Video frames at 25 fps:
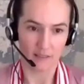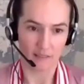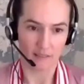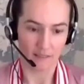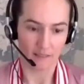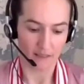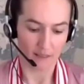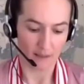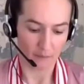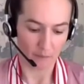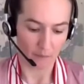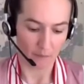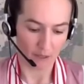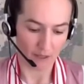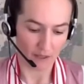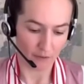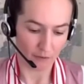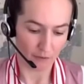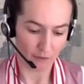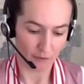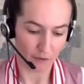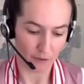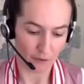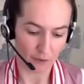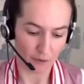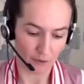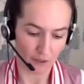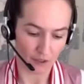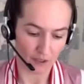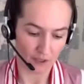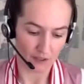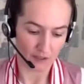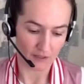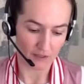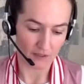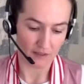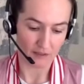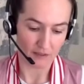that I made a few
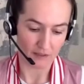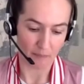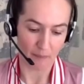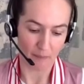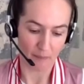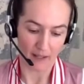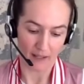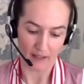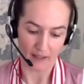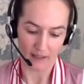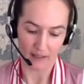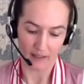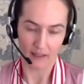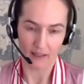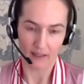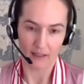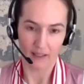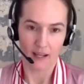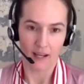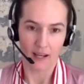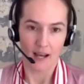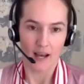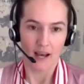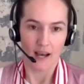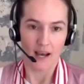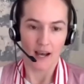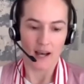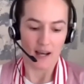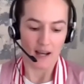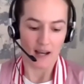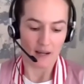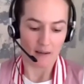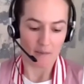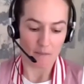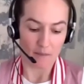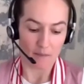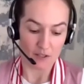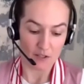years back.
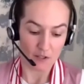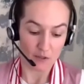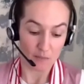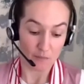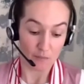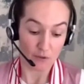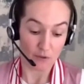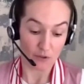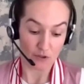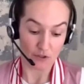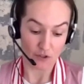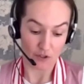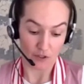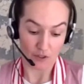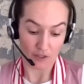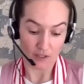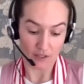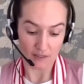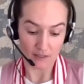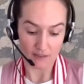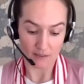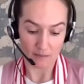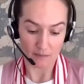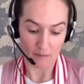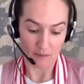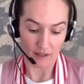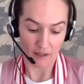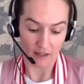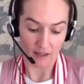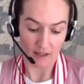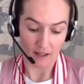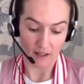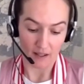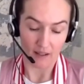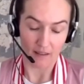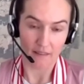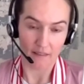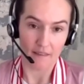Majub's Journey is, among
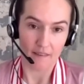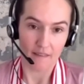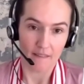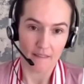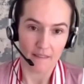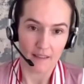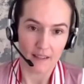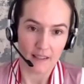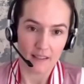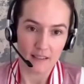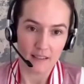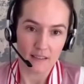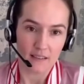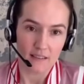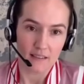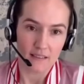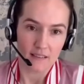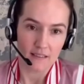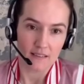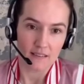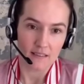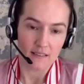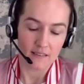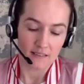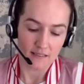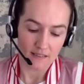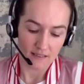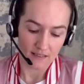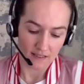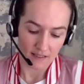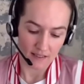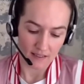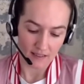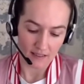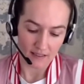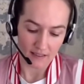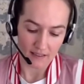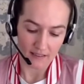other things,
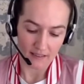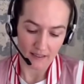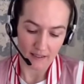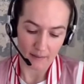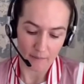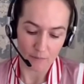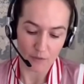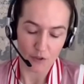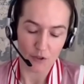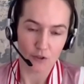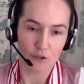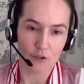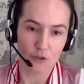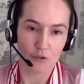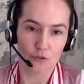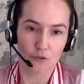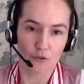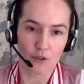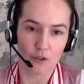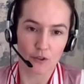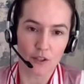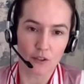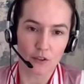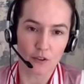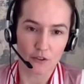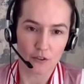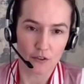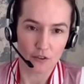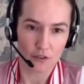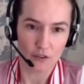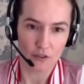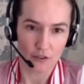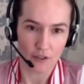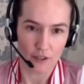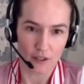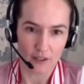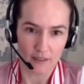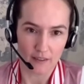the attempt to
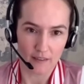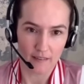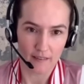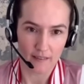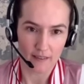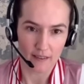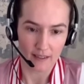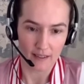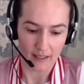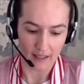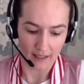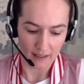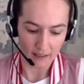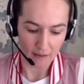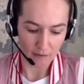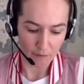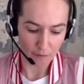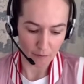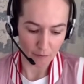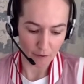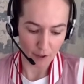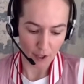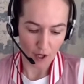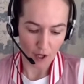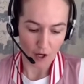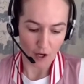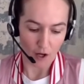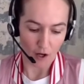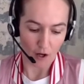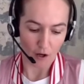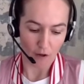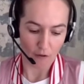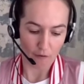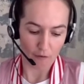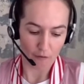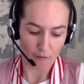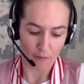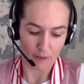reconstruct the life
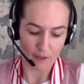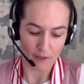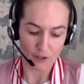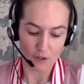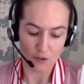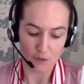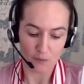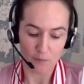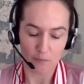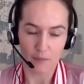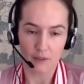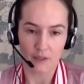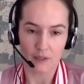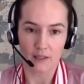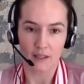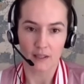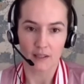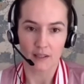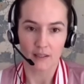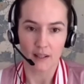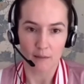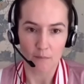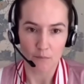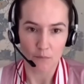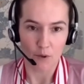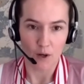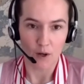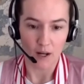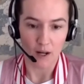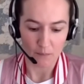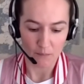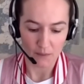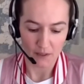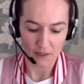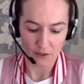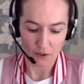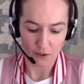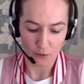of Majub bin Adam
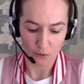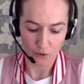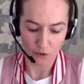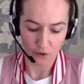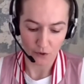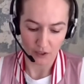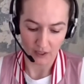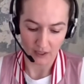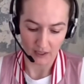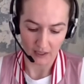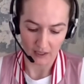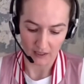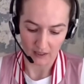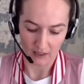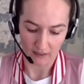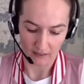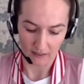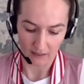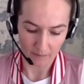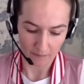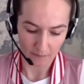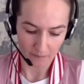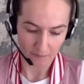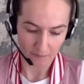Mohammed Hussein.